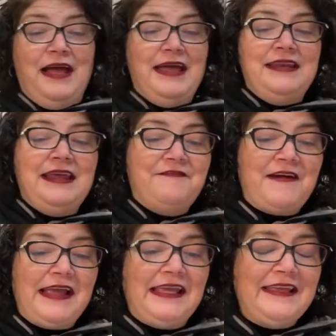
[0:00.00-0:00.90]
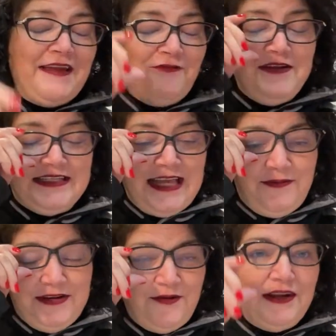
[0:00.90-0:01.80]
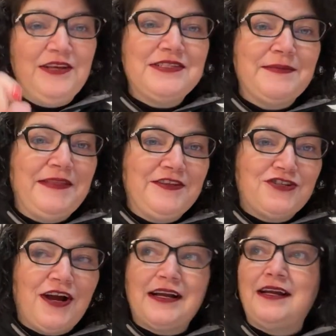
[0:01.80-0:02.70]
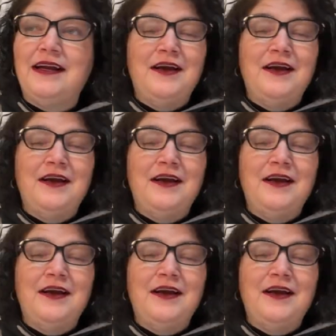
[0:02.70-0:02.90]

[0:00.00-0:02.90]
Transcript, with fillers: And if I if we decide we don't want to use them in the truck,